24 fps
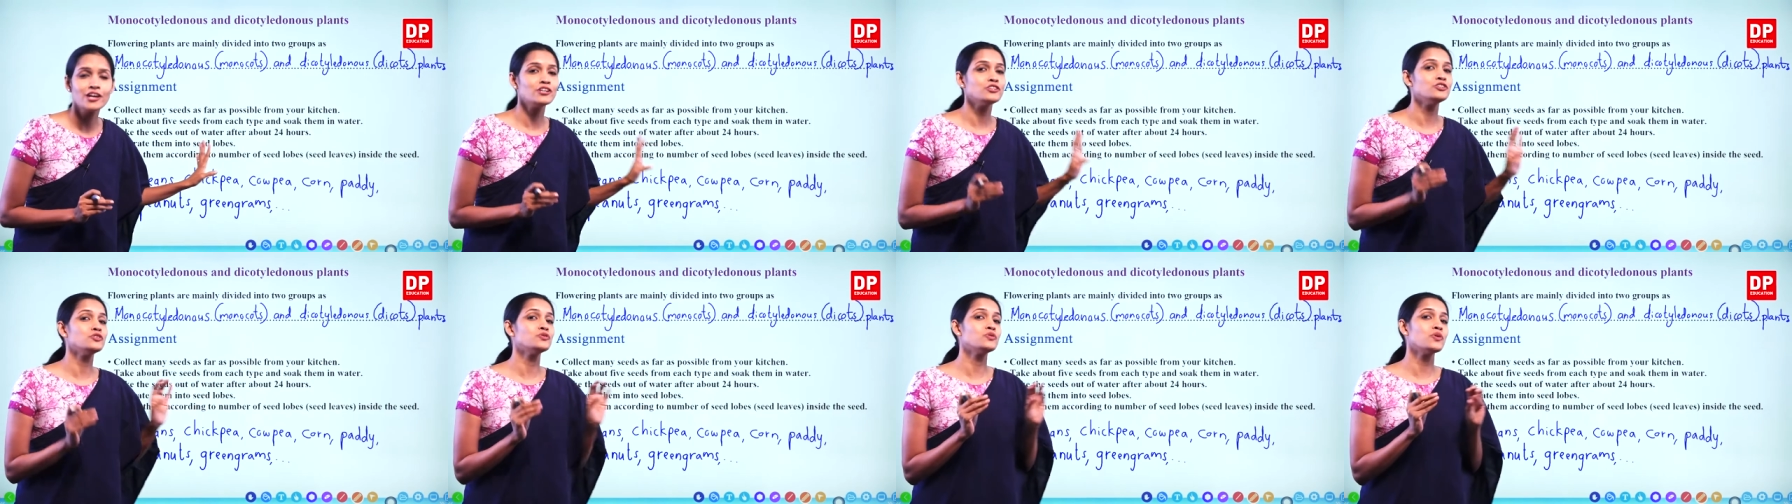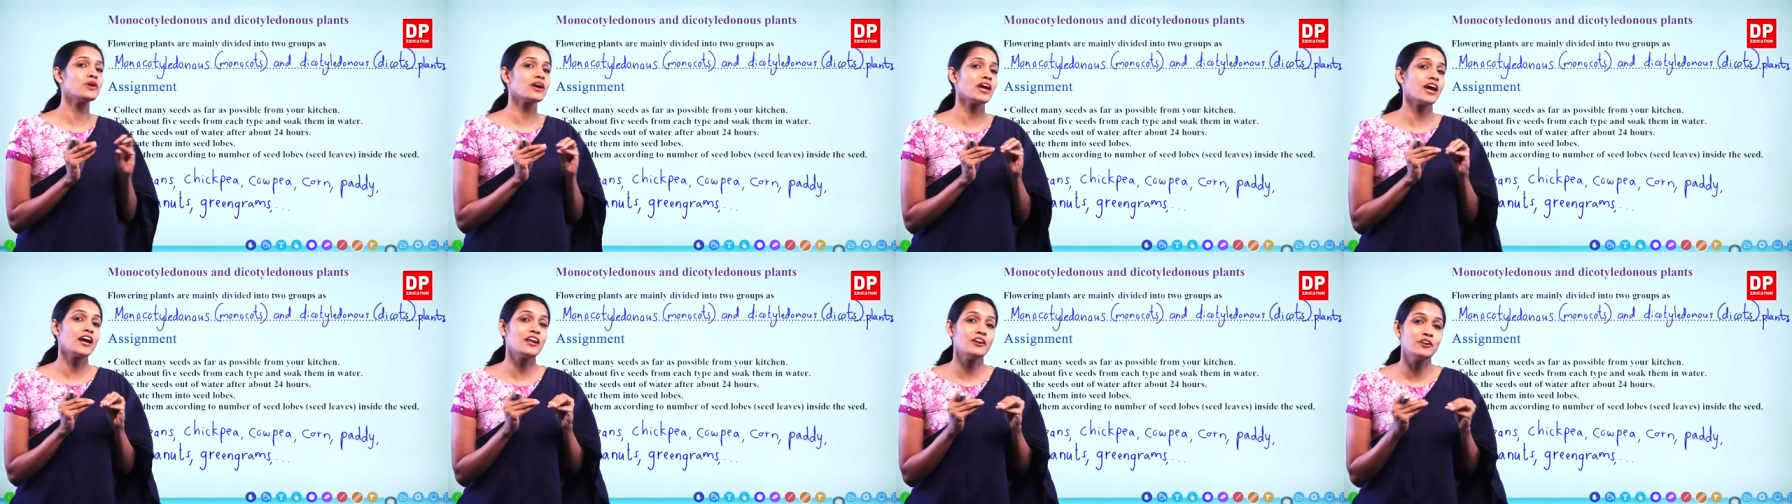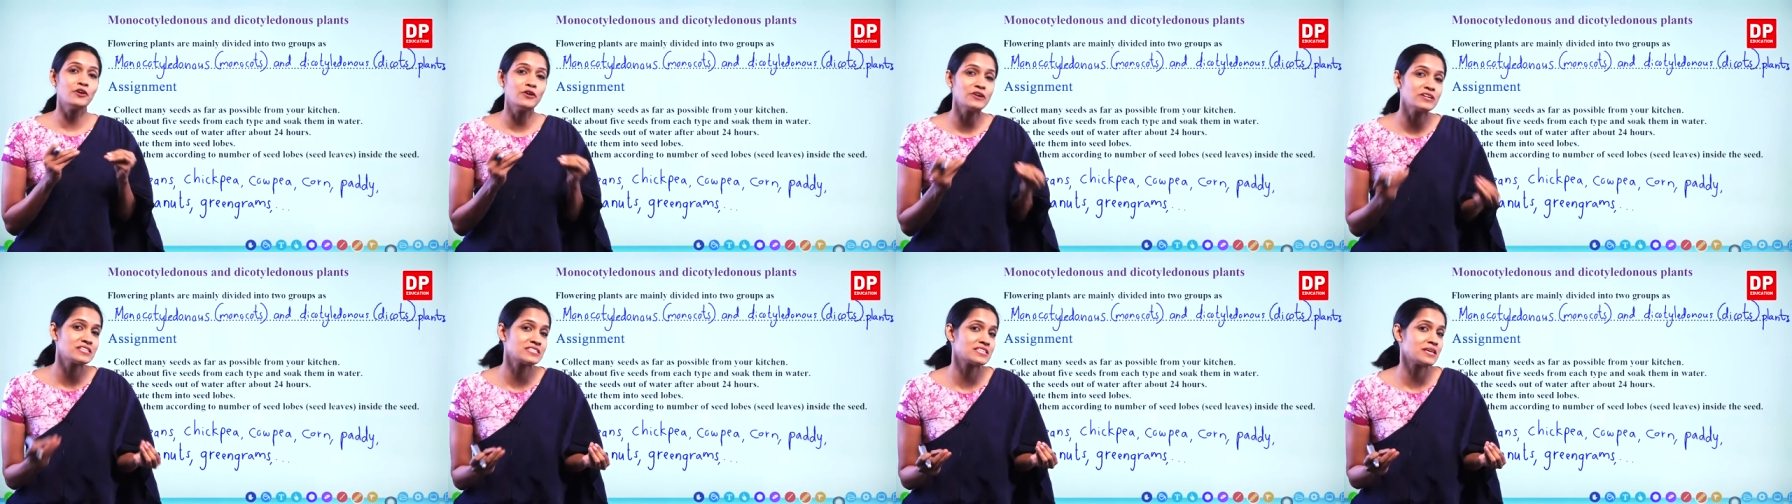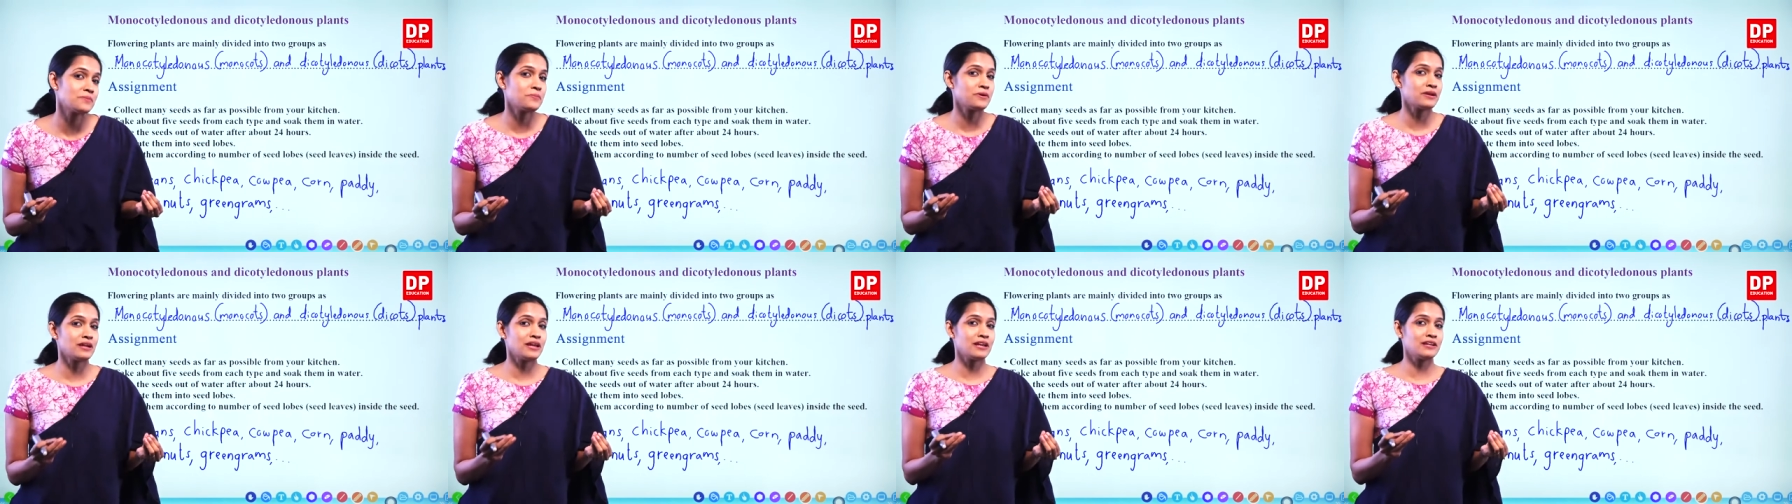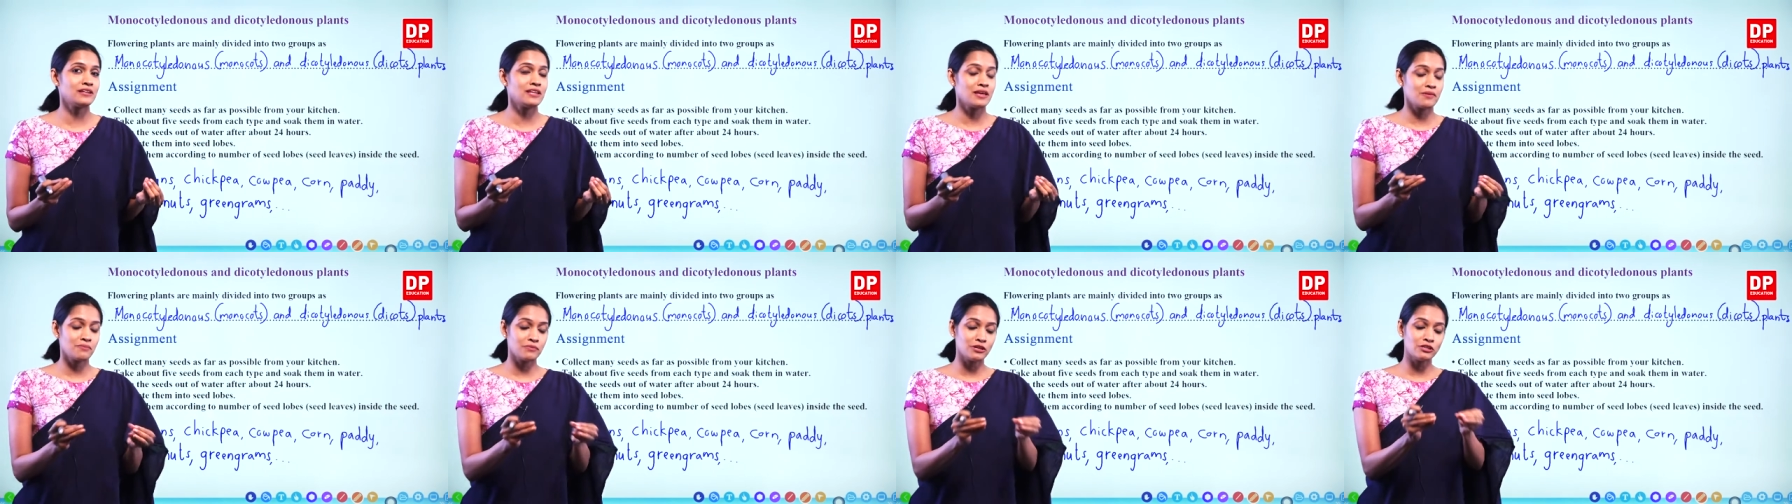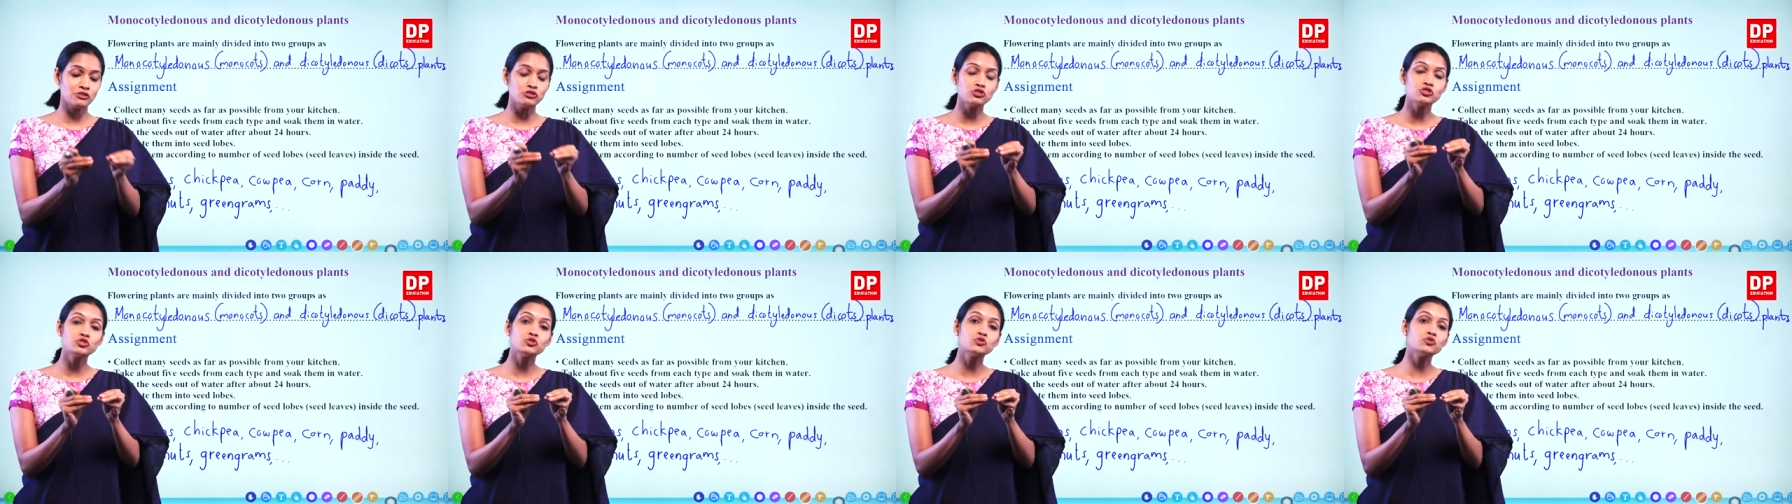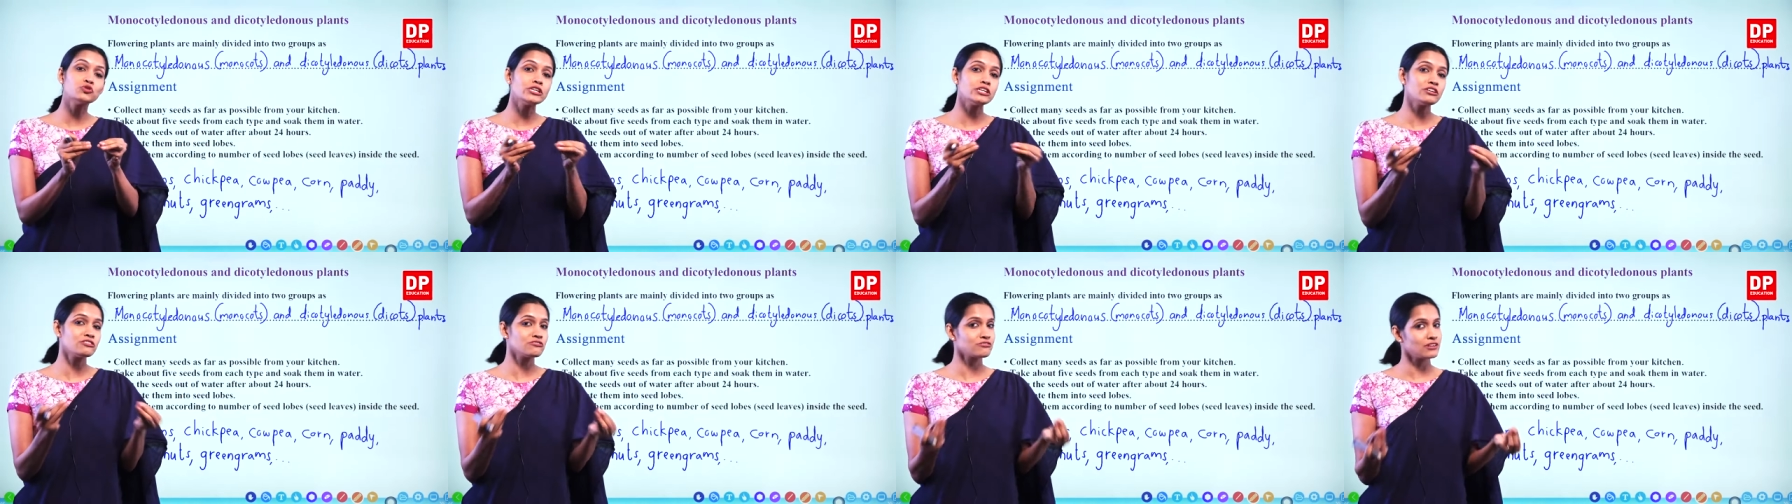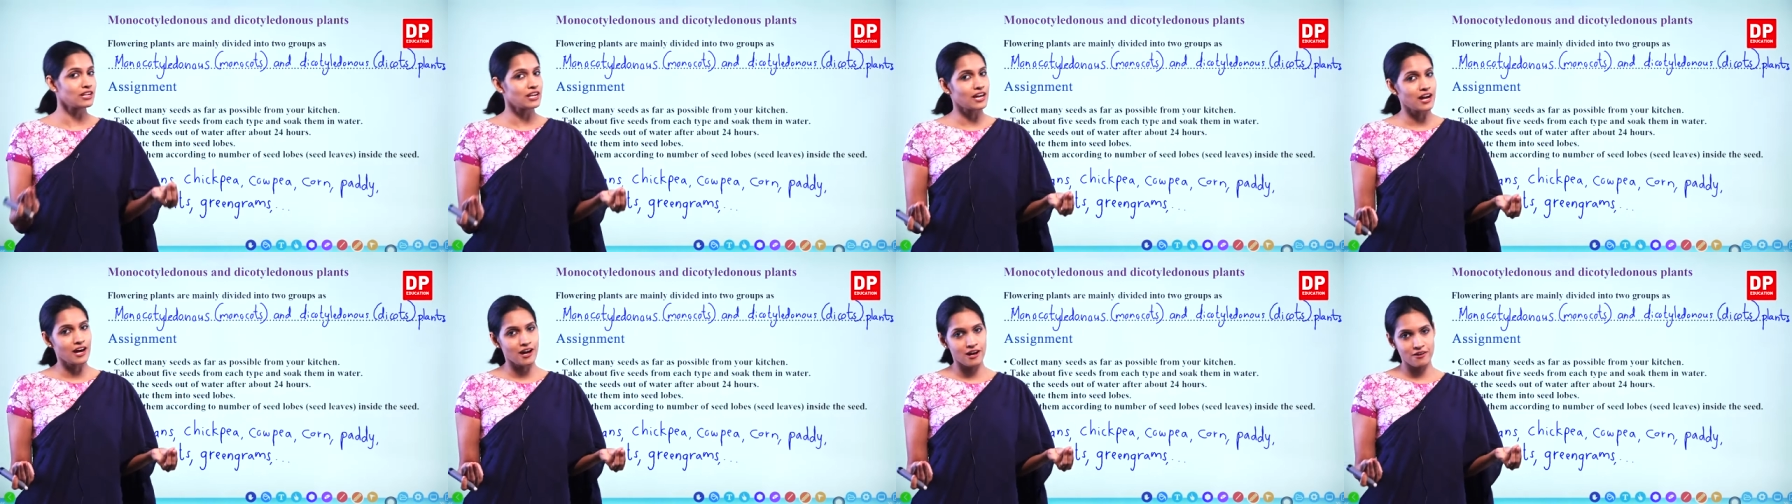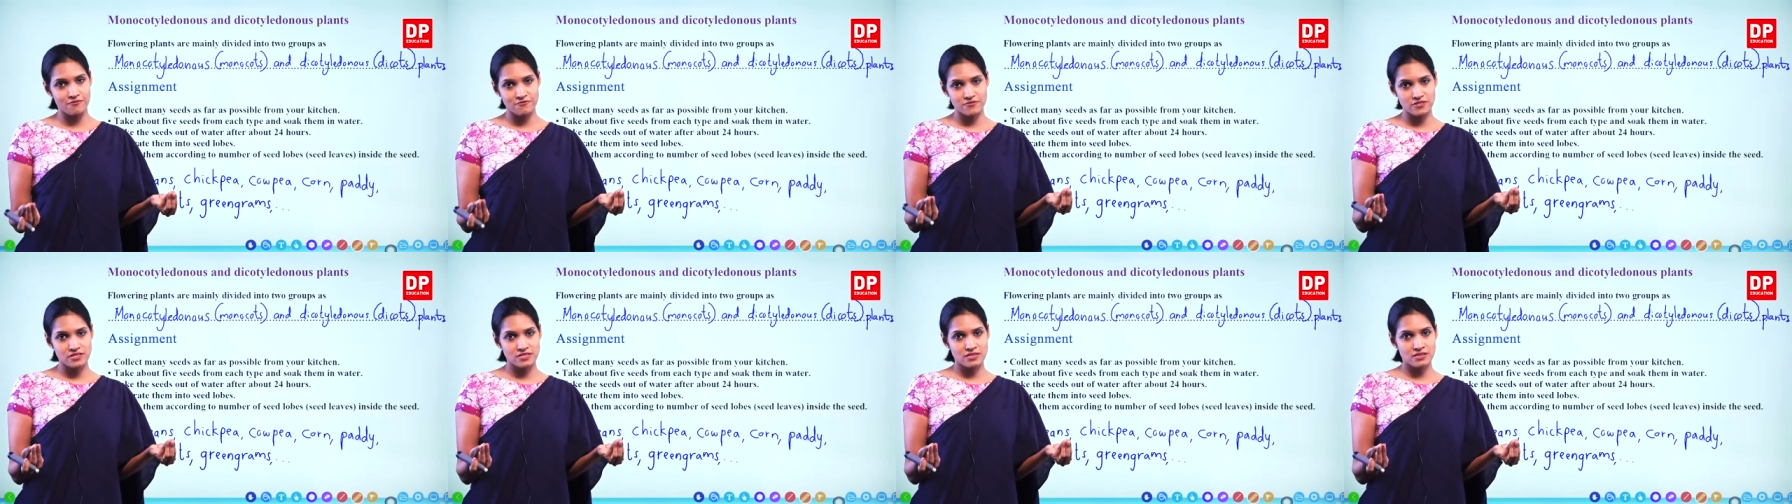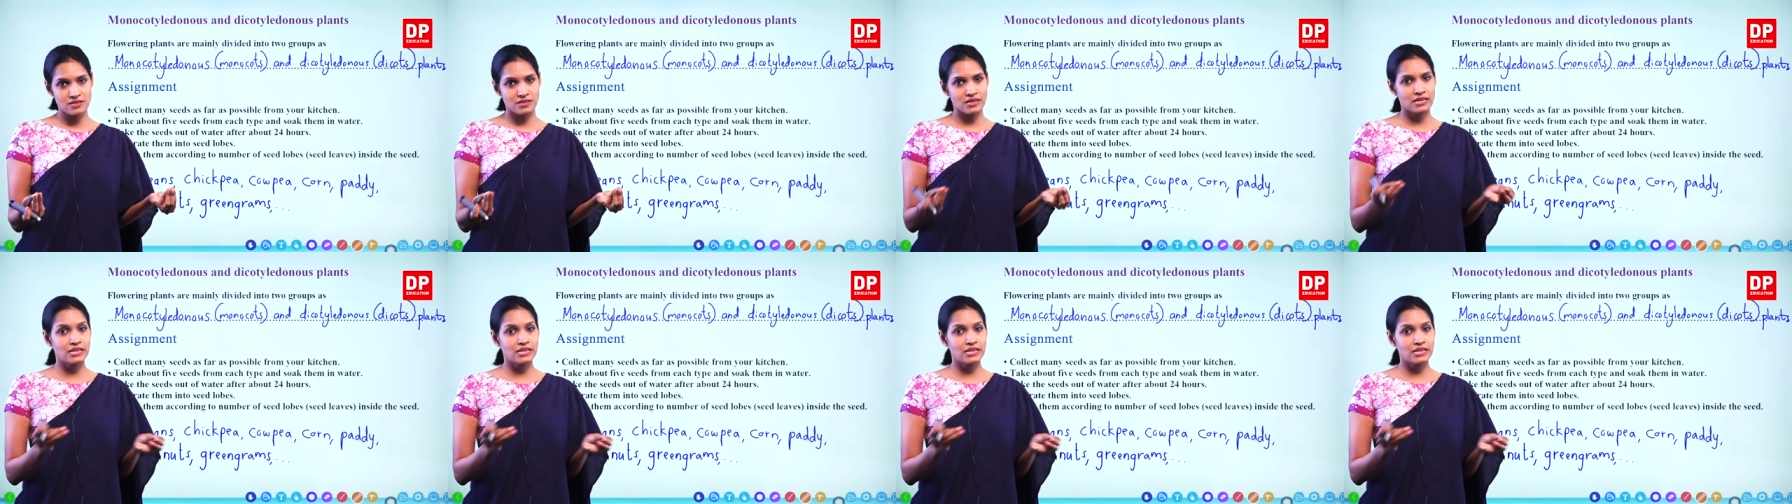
you cannot separate them into two equal halves.